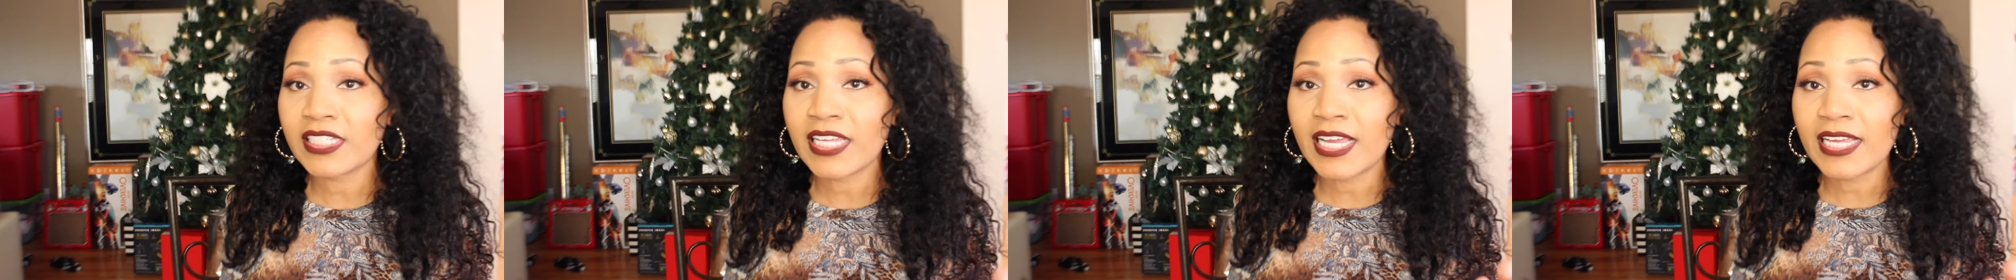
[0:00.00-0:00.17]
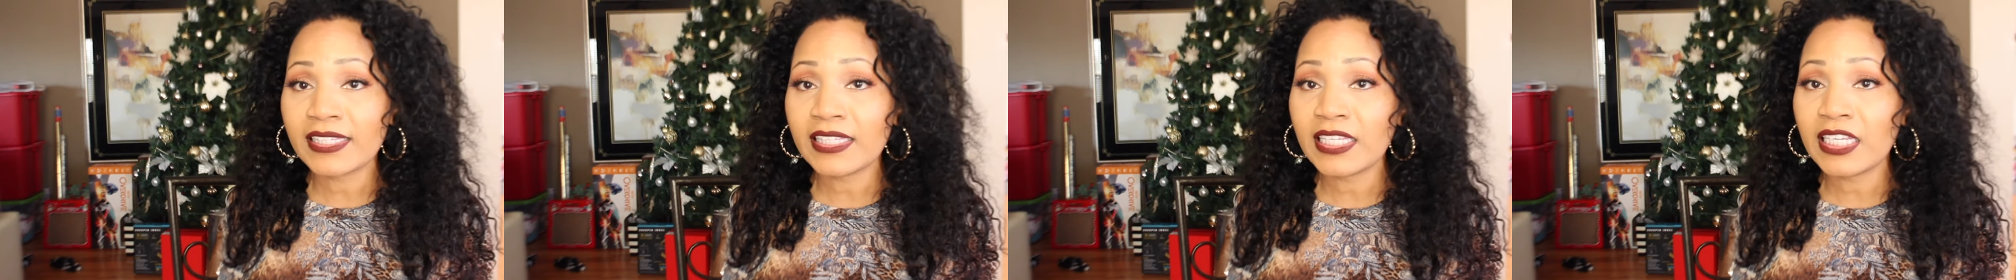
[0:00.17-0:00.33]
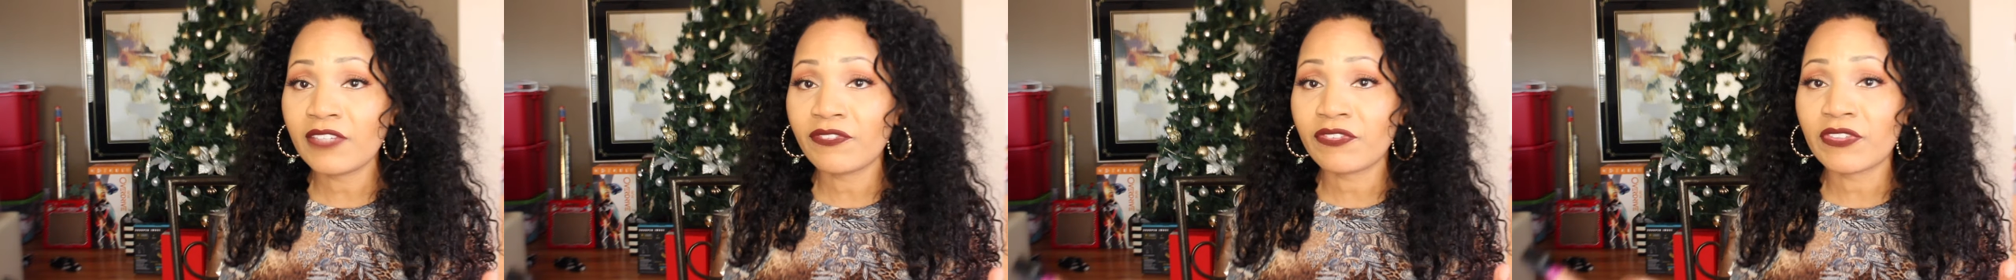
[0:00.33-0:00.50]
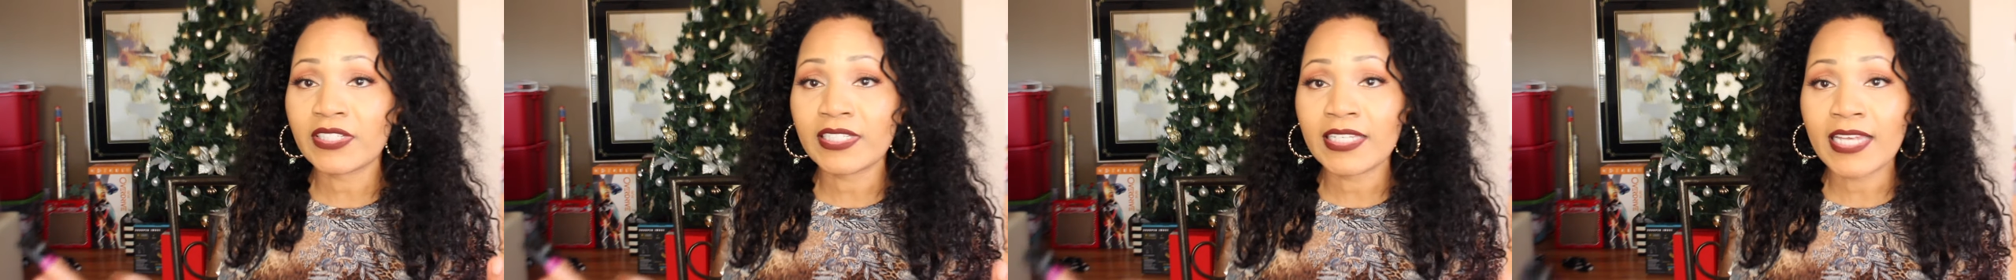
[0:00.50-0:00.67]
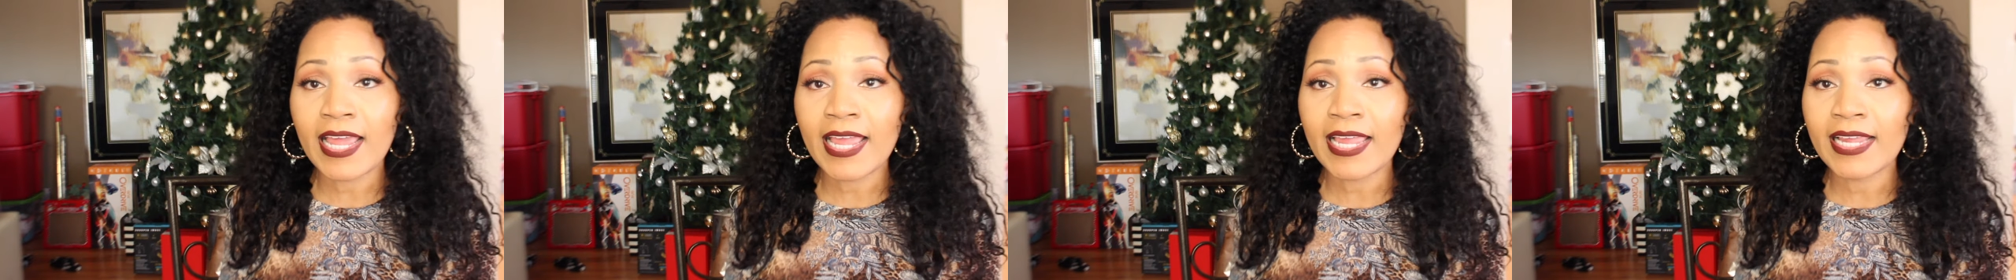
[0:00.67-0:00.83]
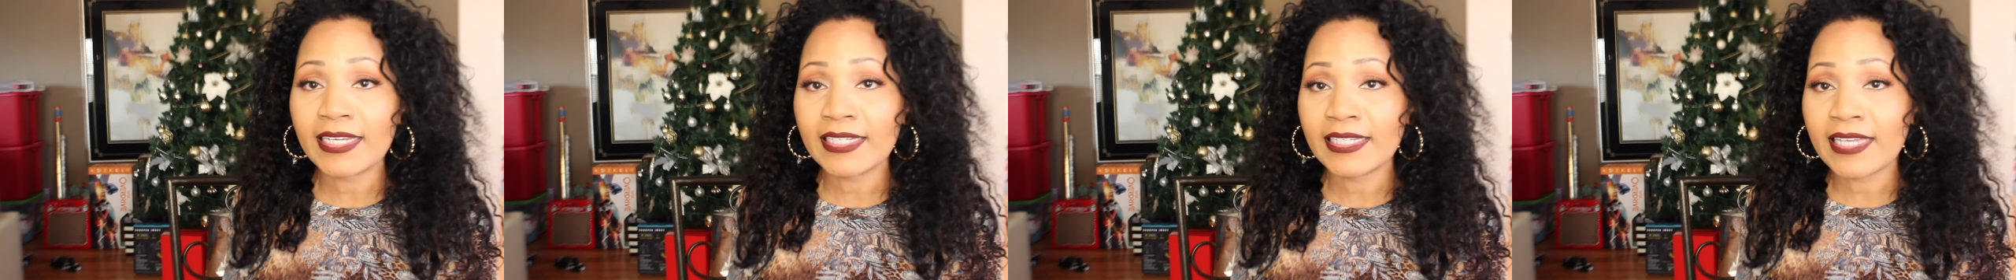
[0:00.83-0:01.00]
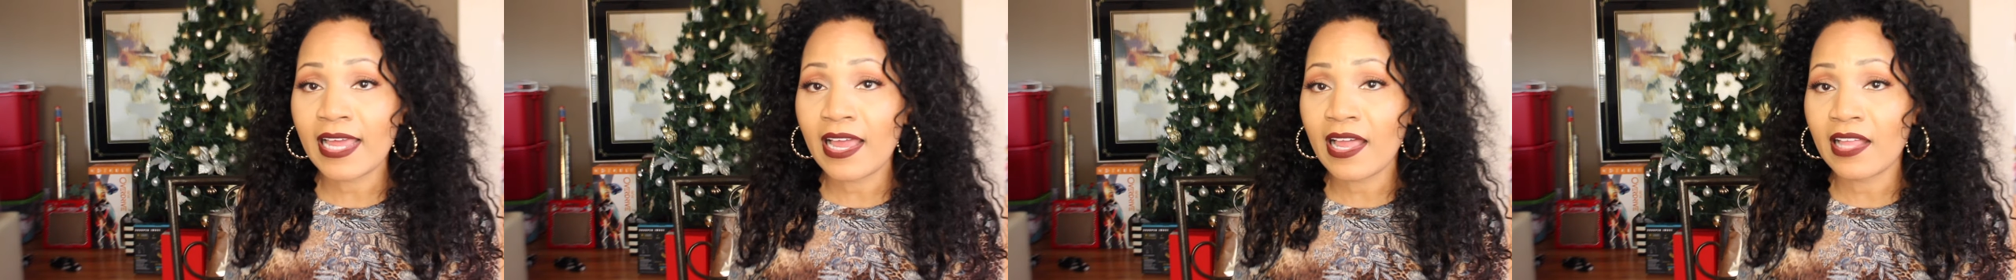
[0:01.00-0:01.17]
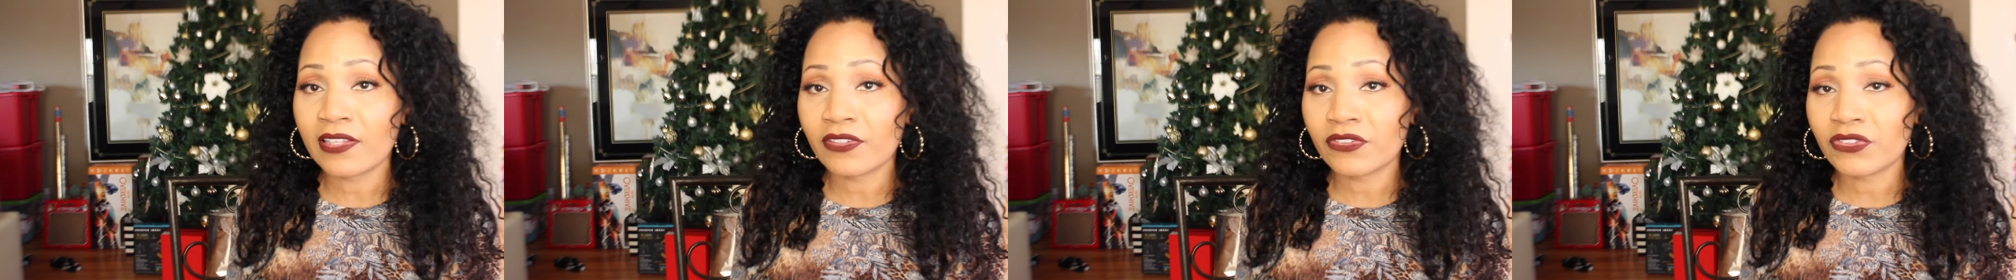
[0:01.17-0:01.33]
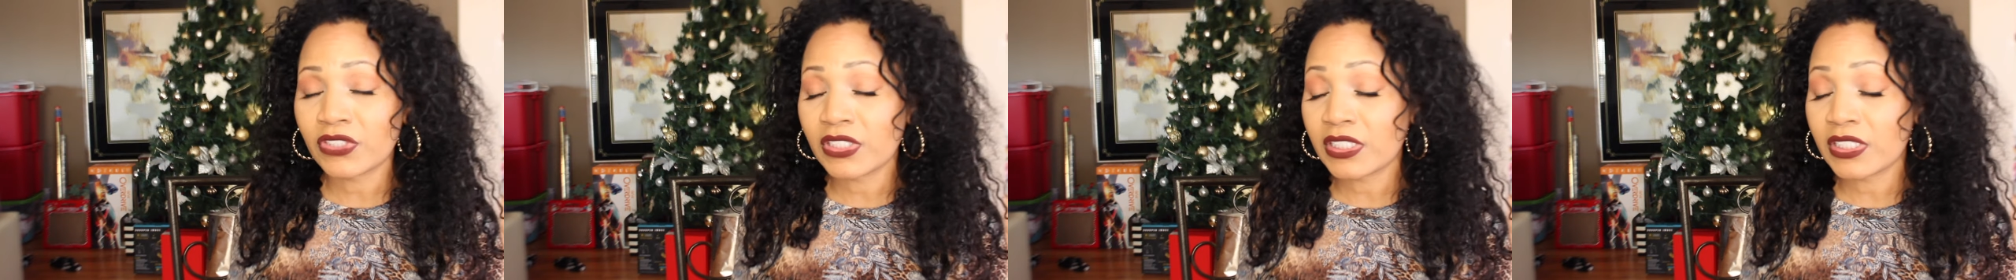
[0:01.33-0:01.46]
I think for $9,